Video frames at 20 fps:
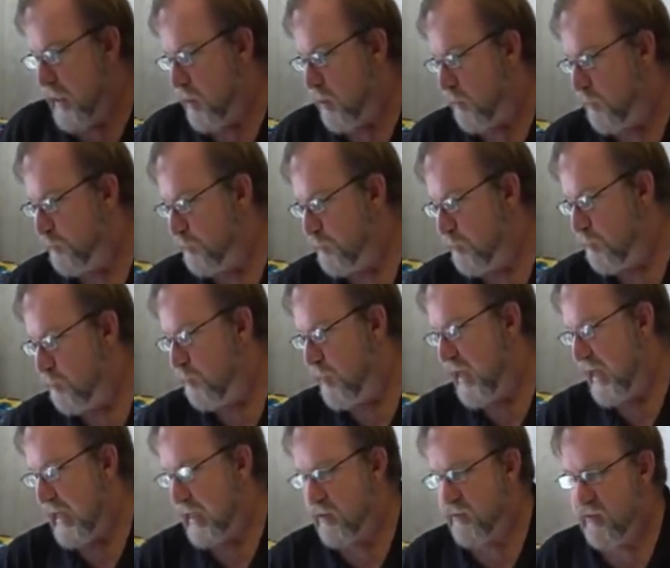Now,
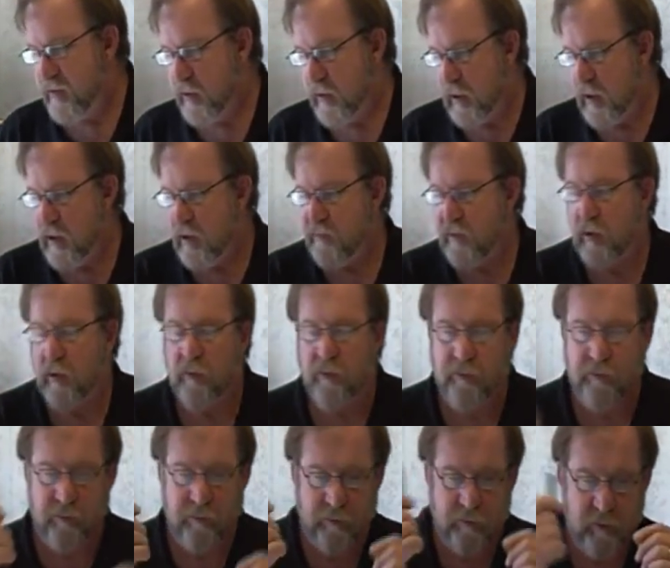back to the
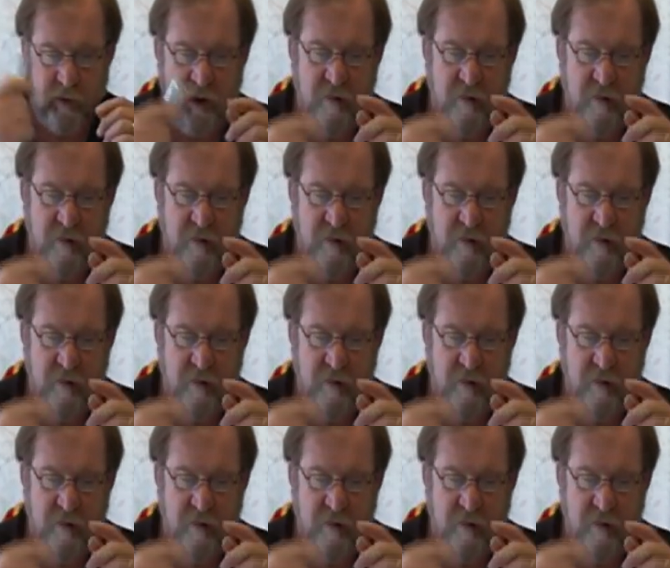Evo.